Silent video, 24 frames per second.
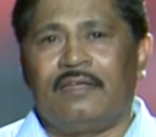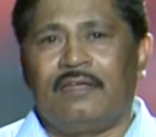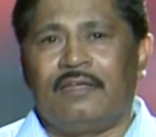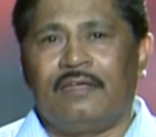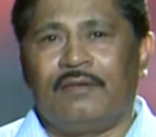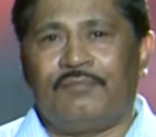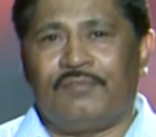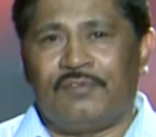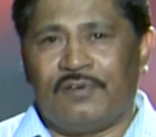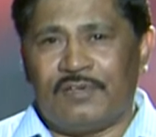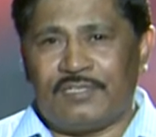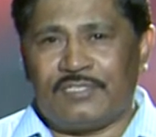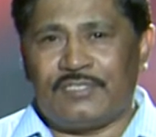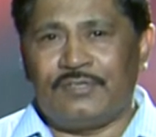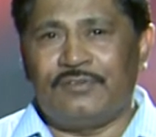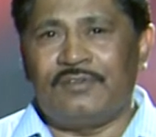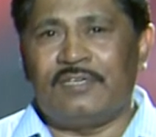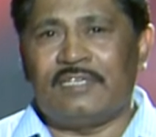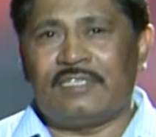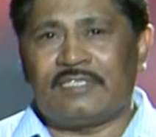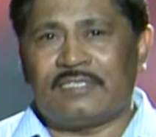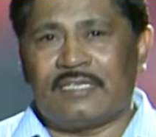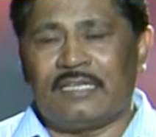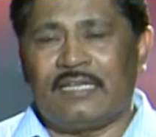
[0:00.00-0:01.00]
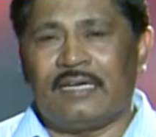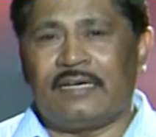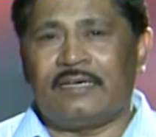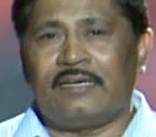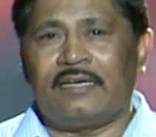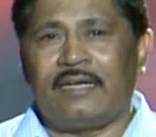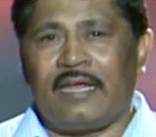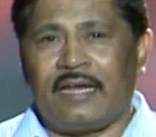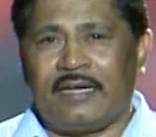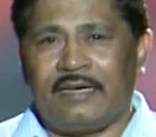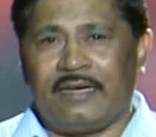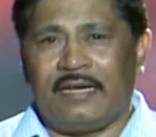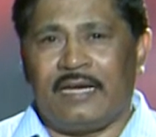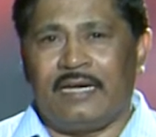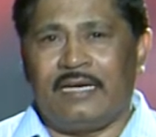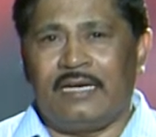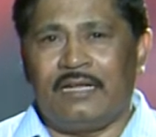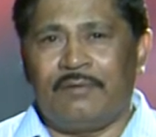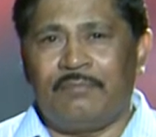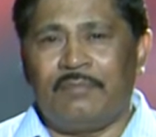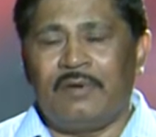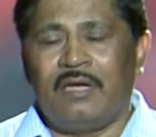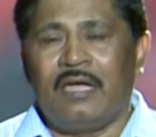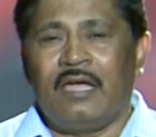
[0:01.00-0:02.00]
at
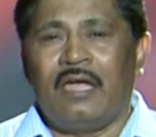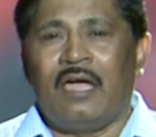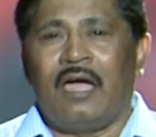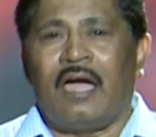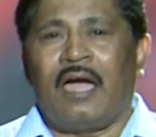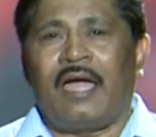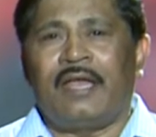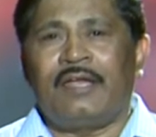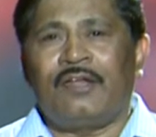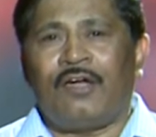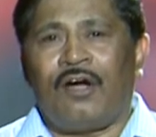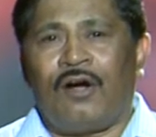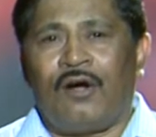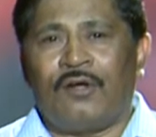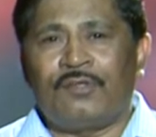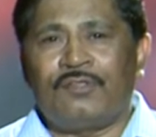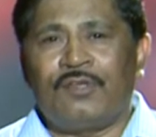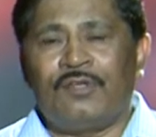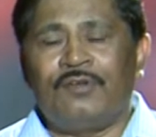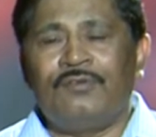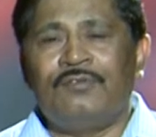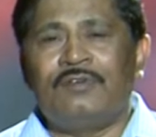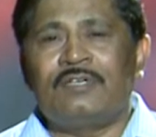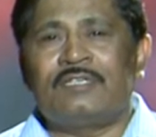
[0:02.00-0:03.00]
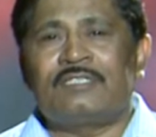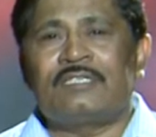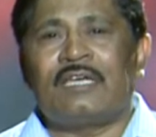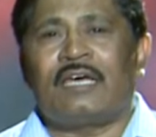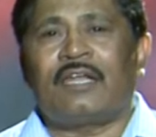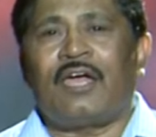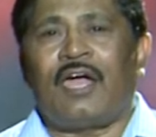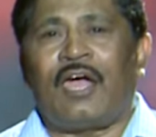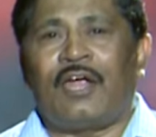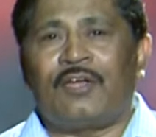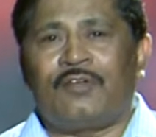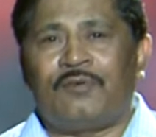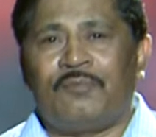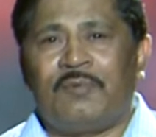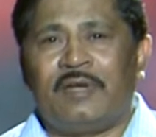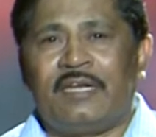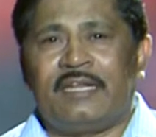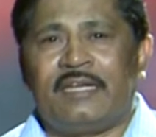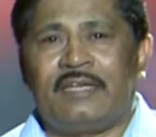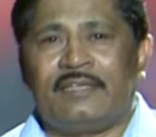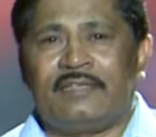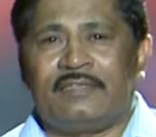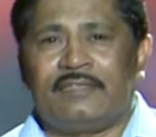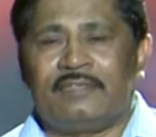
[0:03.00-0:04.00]
random, and other units are
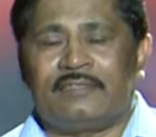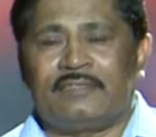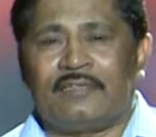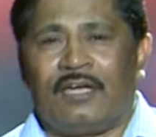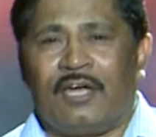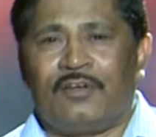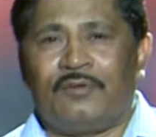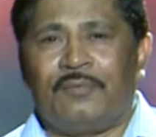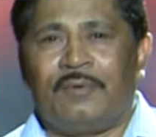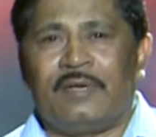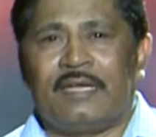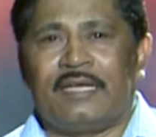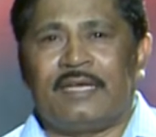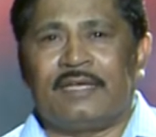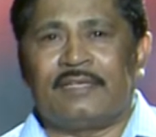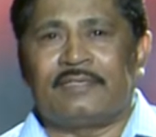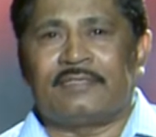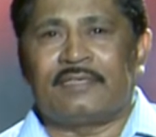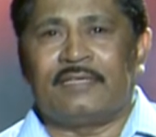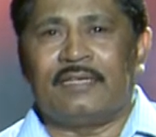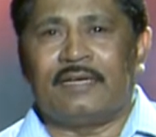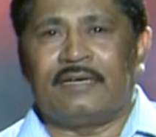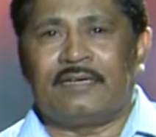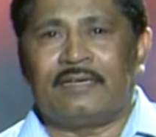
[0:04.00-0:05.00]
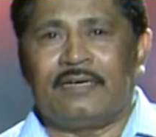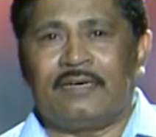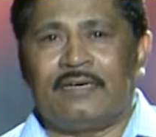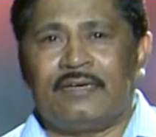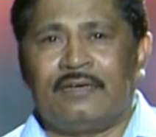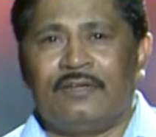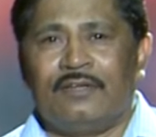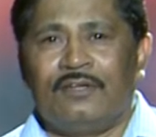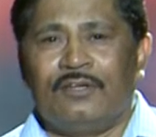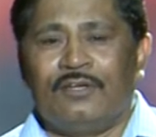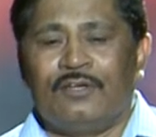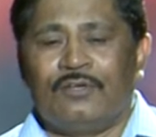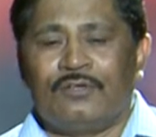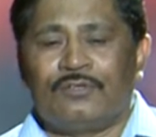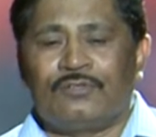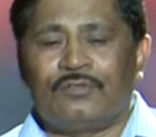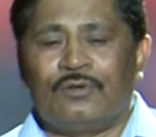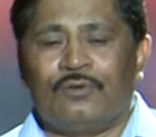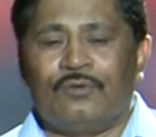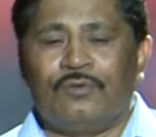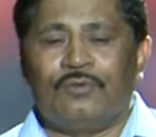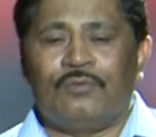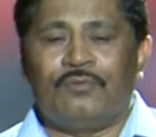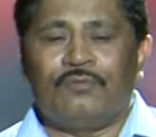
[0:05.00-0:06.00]
automatically selected.
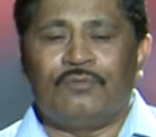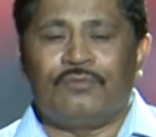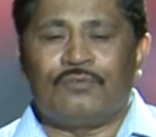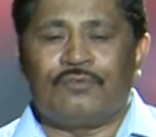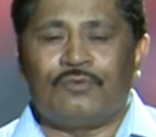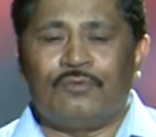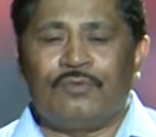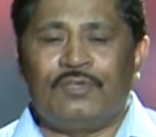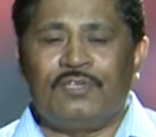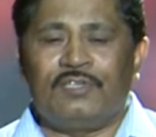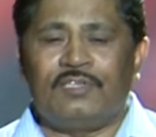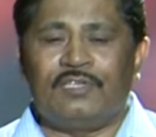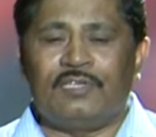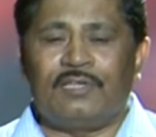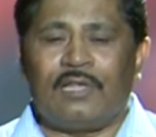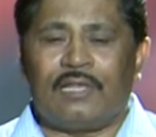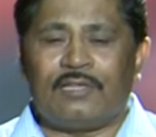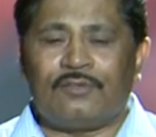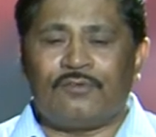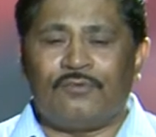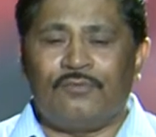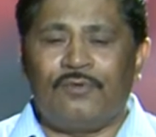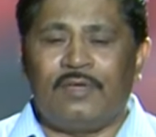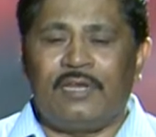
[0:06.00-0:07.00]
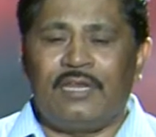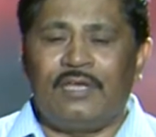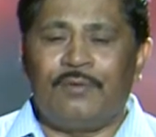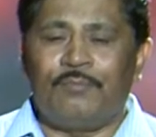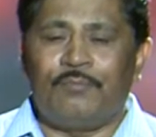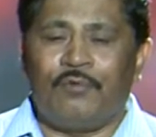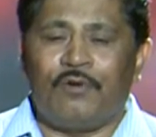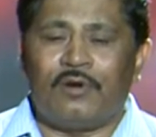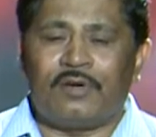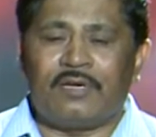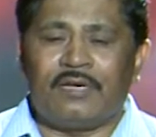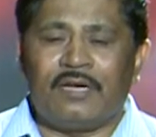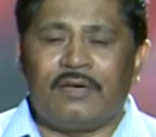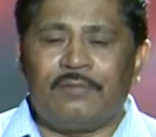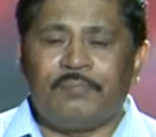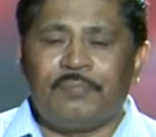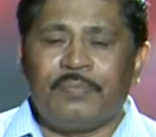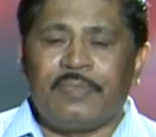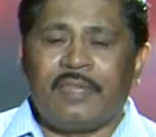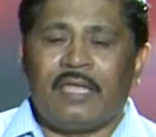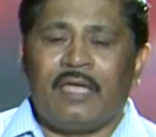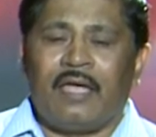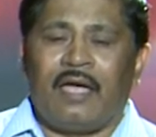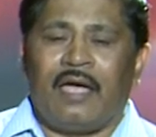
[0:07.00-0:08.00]
So, this is also very important,
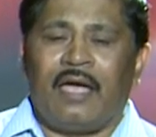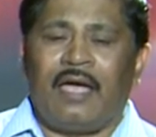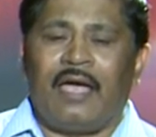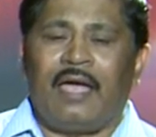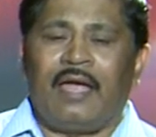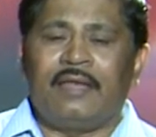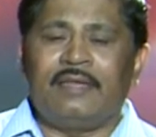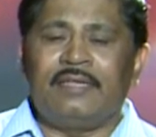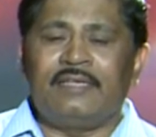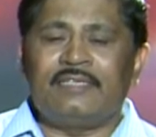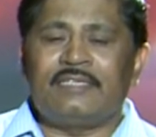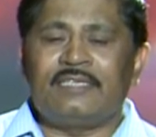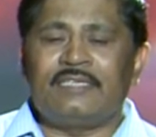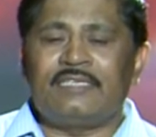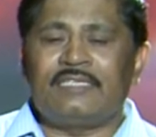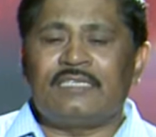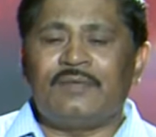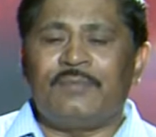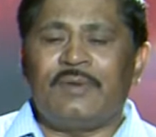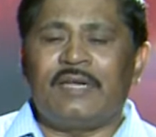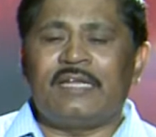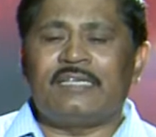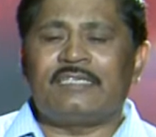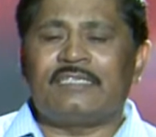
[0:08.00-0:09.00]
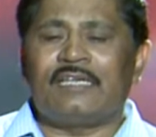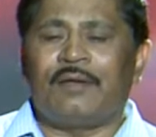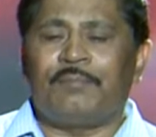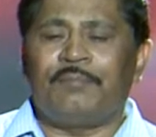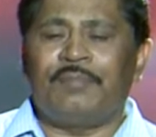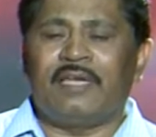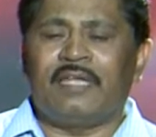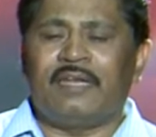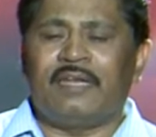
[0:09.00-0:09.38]
and the systematic sampling